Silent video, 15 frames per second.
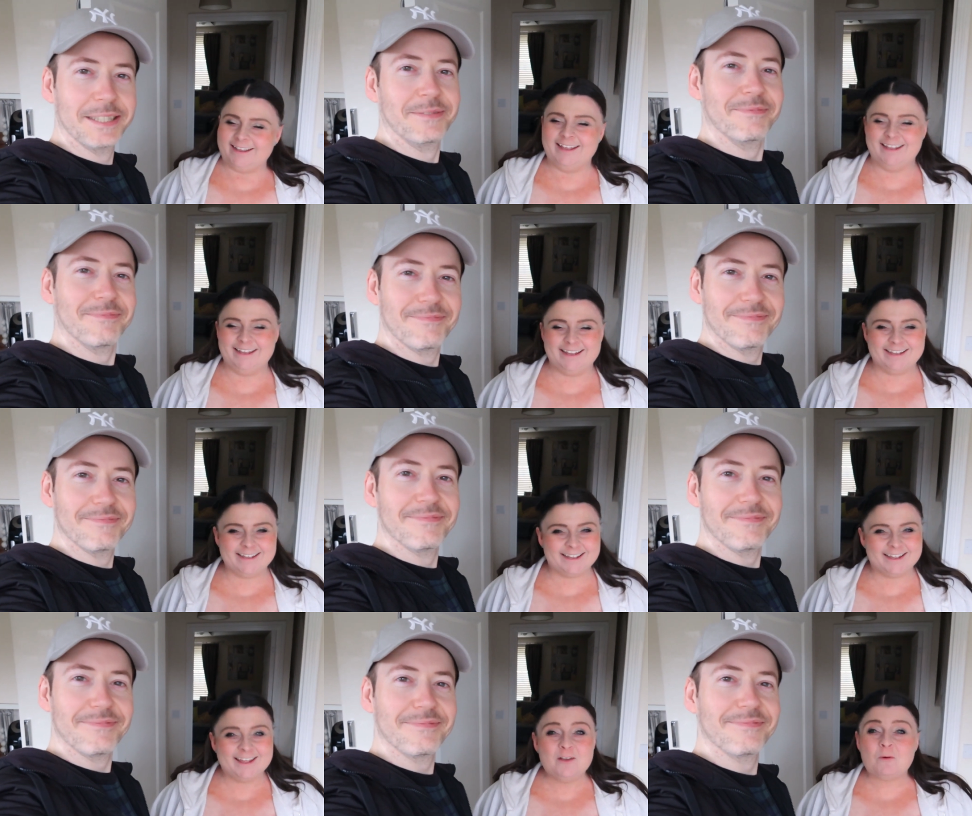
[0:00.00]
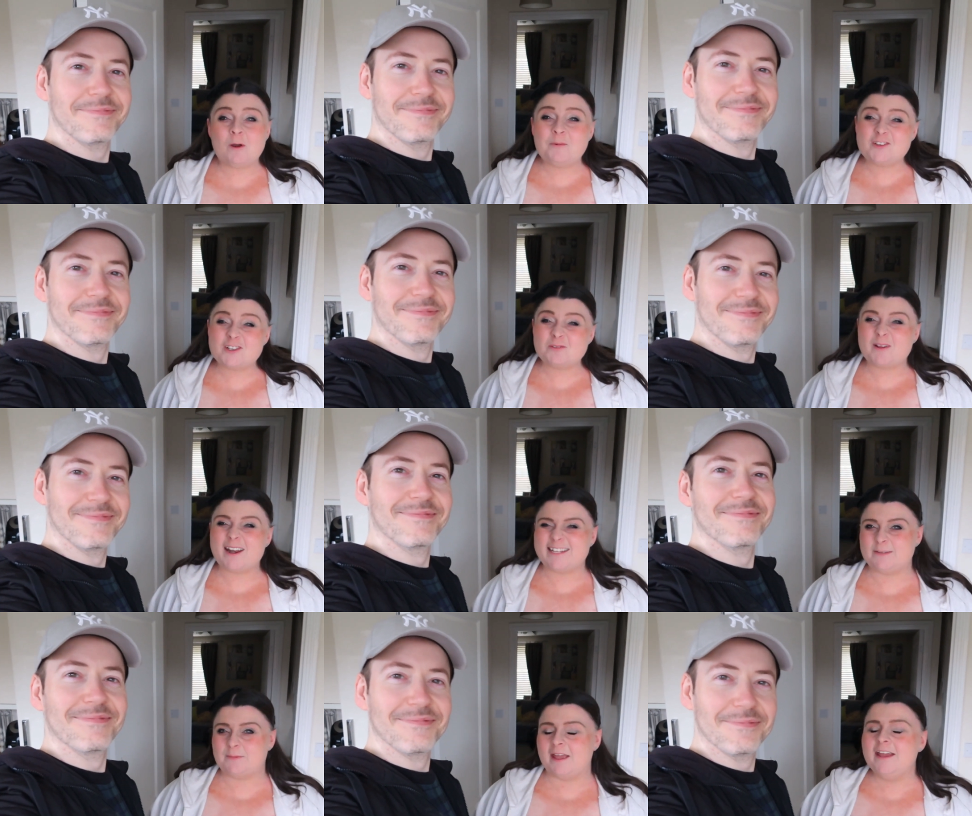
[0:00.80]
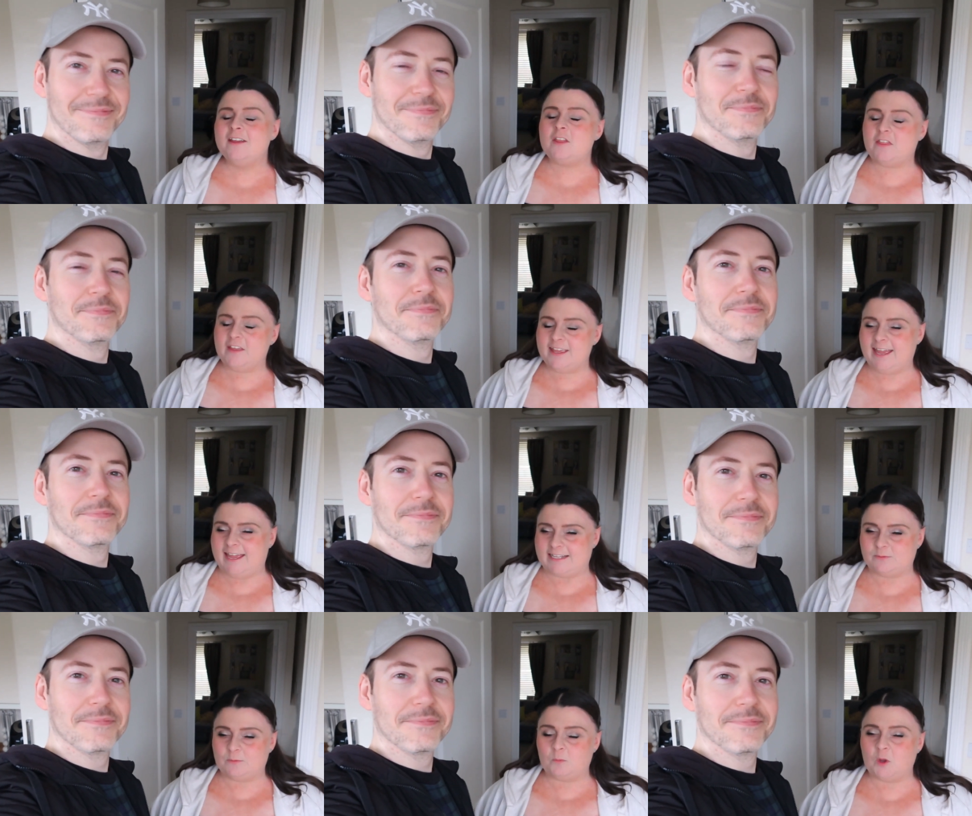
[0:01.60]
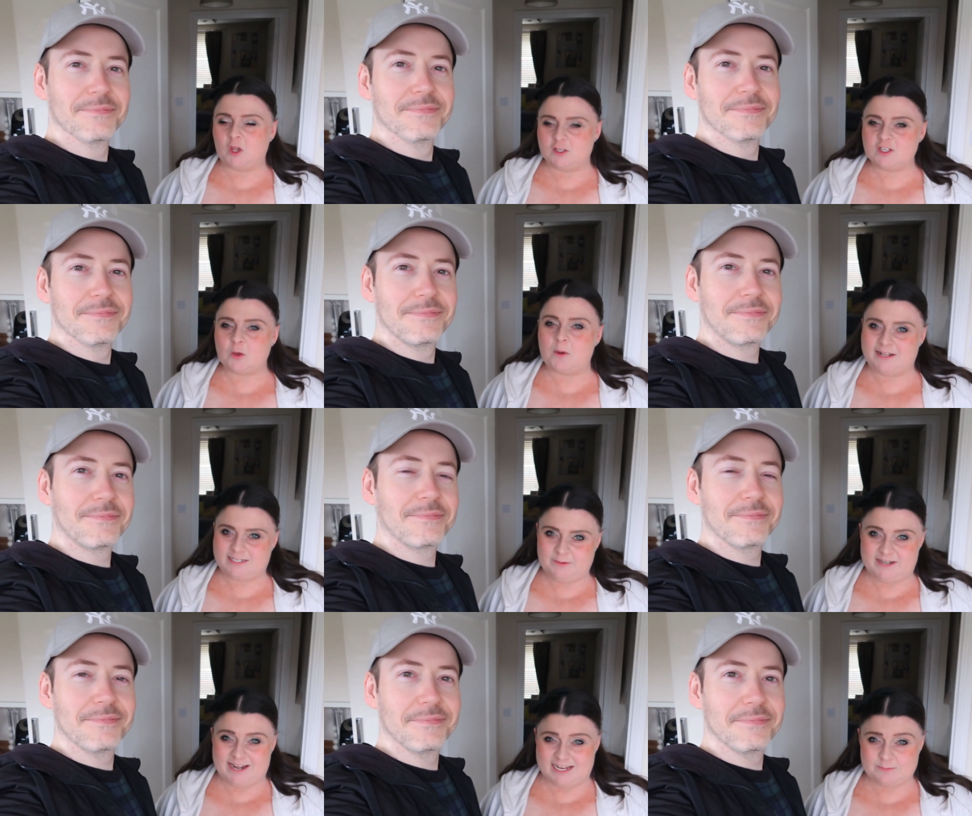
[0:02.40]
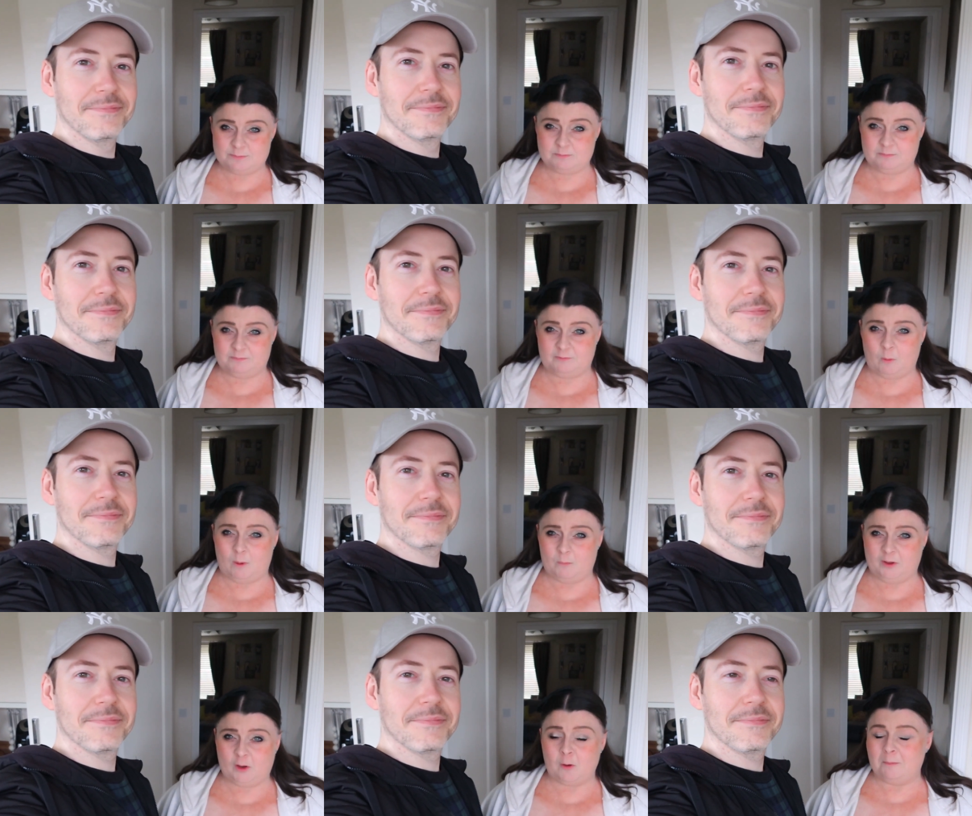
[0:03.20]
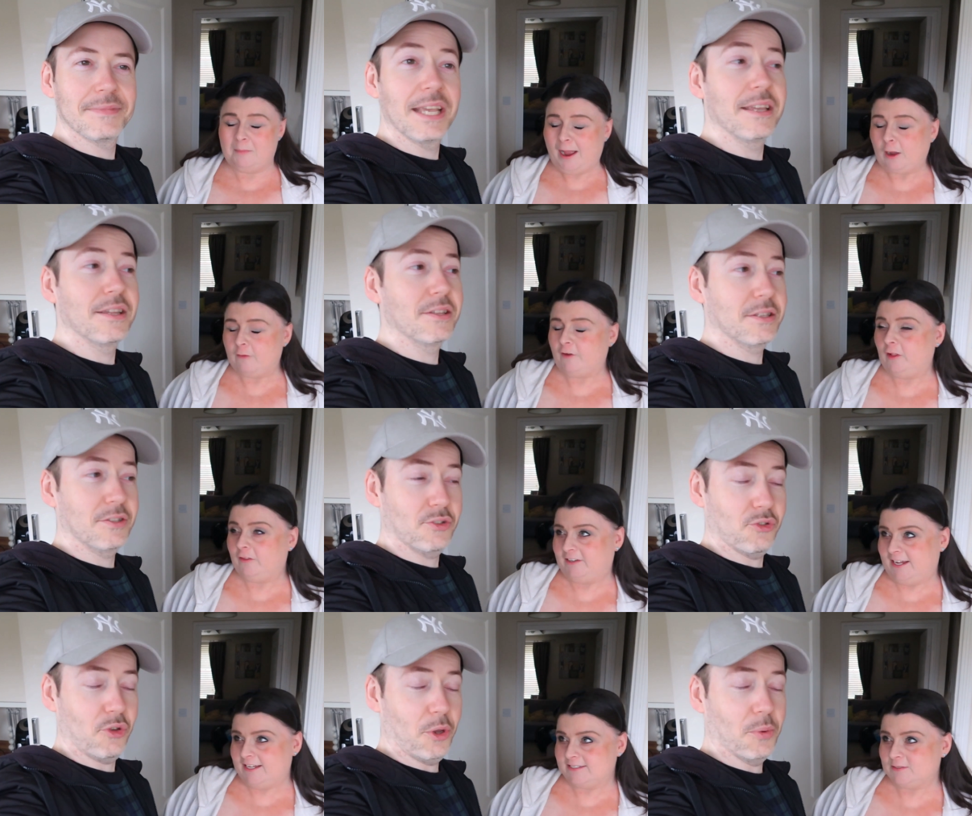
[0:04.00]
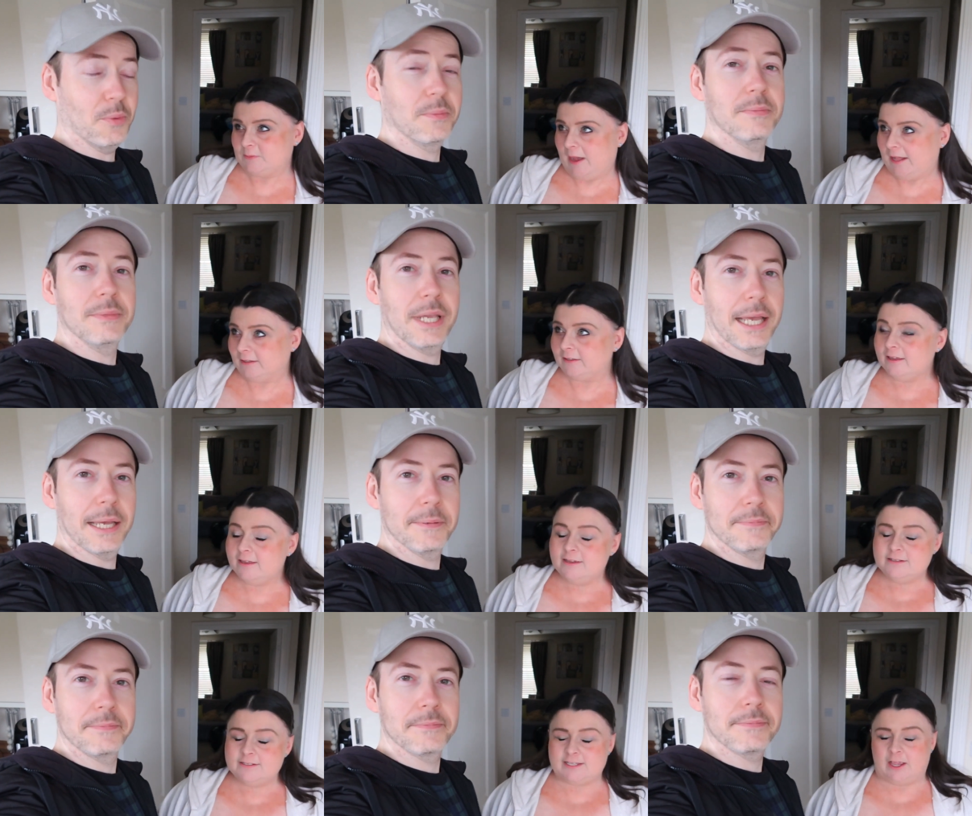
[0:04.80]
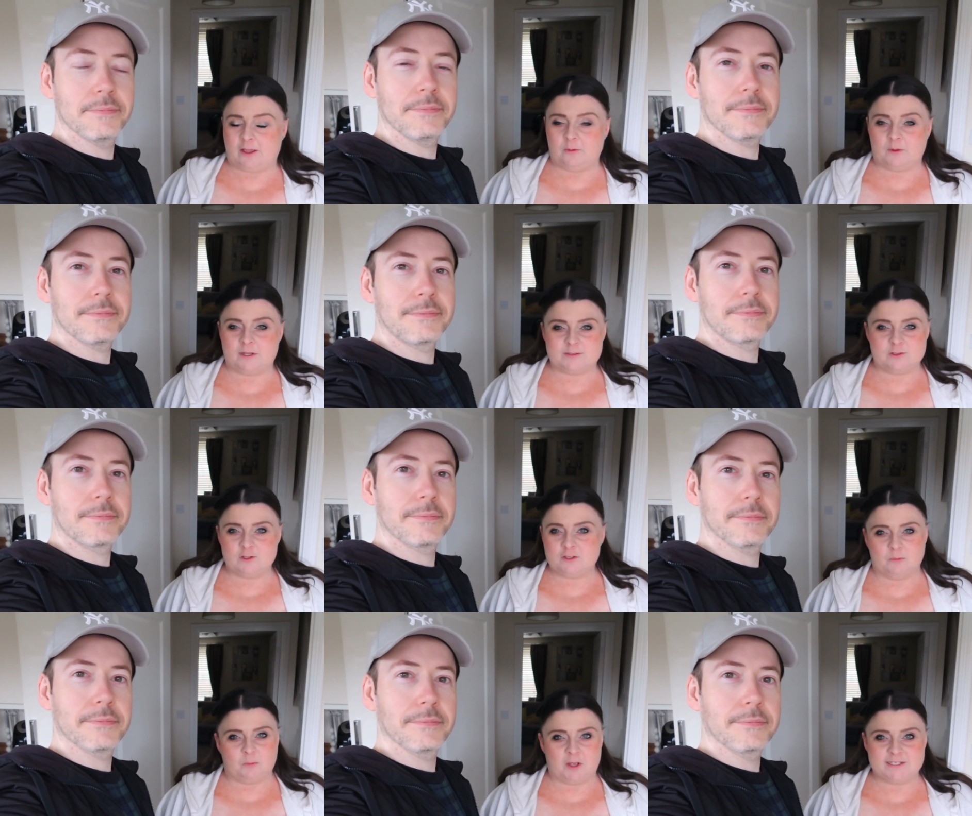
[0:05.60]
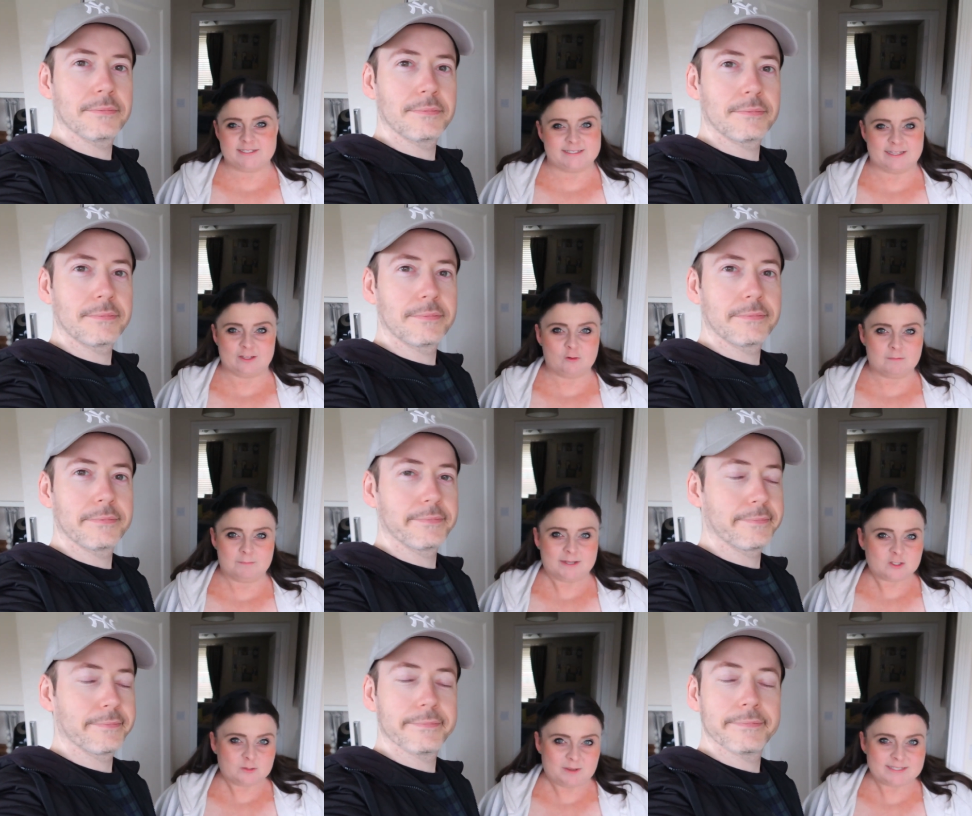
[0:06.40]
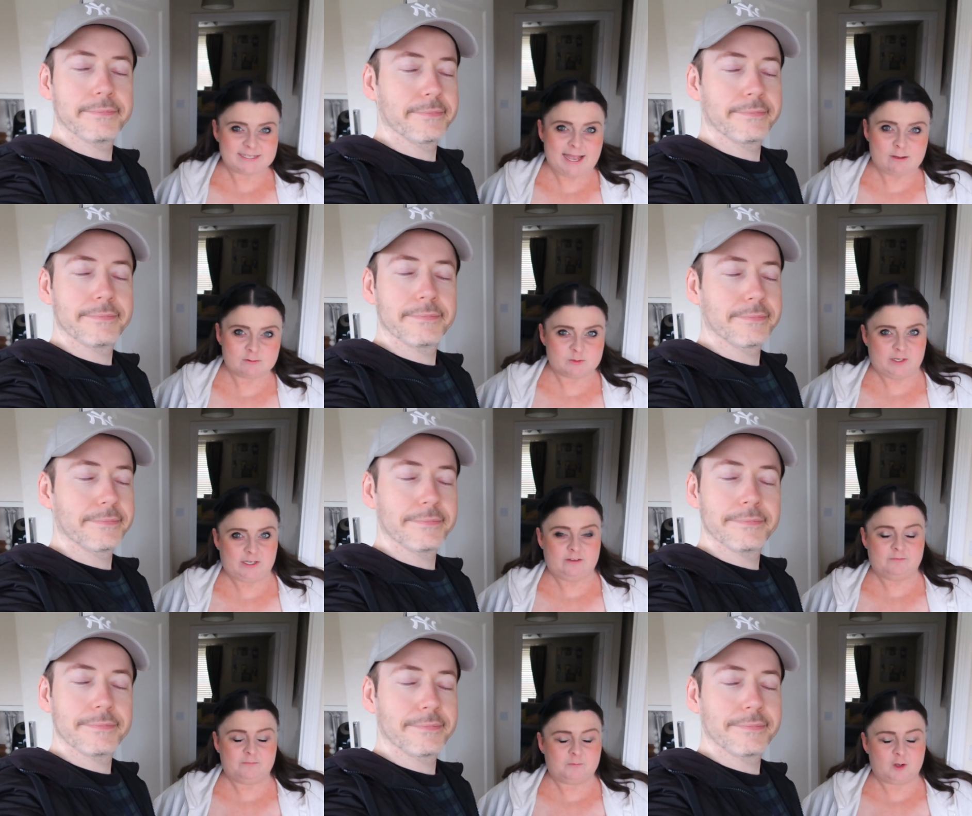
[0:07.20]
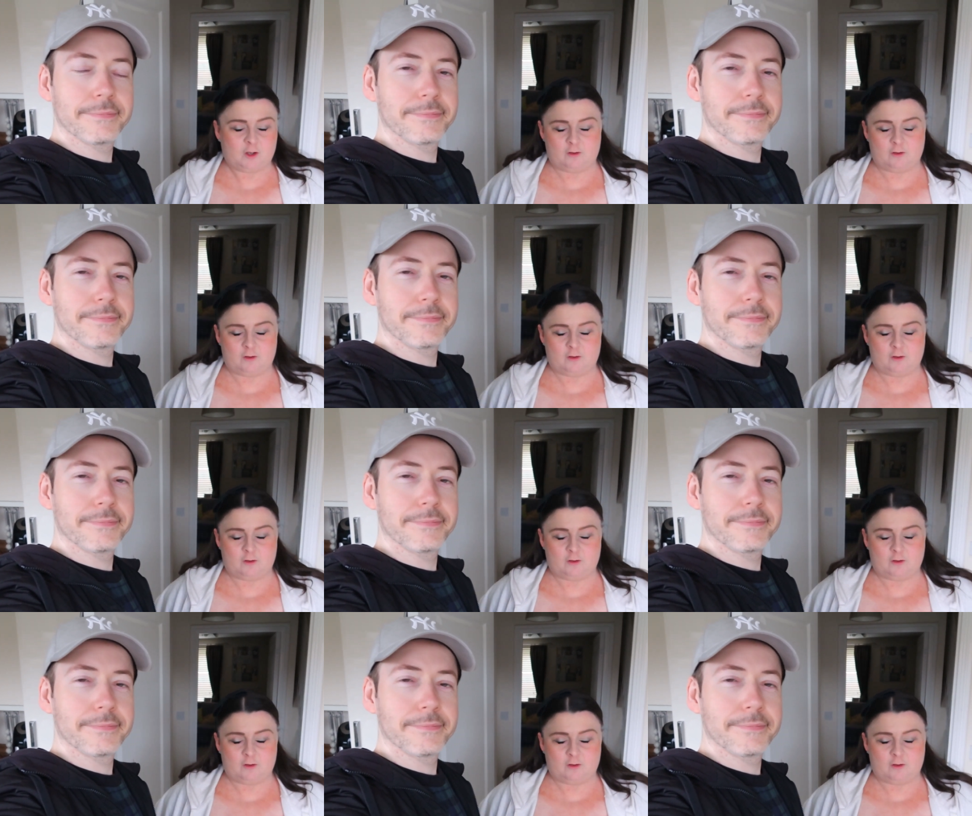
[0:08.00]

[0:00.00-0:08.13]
Speaker 1: well, we just want it to be. The thing is, we also want it to be nice for when we come back off holidays True. as well. Yeah. So because nothing worse is it than coming back to a messy house when you've